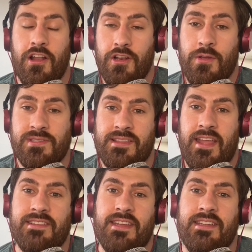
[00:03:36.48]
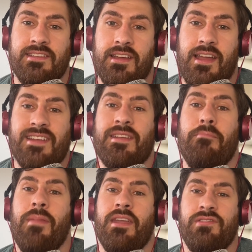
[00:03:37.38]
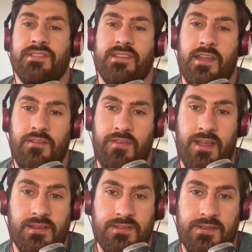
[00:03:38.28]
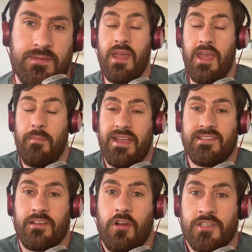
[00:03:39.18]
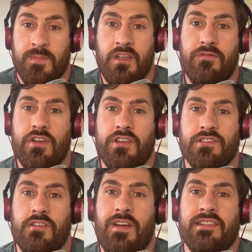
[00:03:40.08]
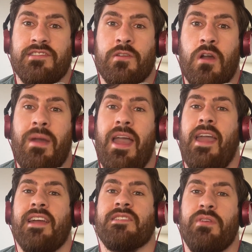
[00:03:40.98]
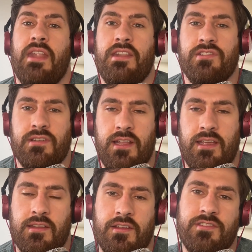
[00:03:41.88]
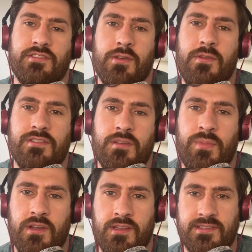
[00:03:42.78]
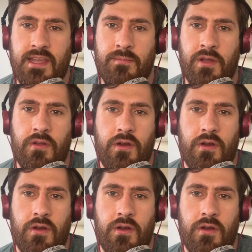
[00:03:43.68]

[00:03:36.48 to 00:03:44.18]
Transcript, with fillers: Losing that data has a major side effect. It makes the cost per conversion of ads go up exponentially as soon as you put consent mode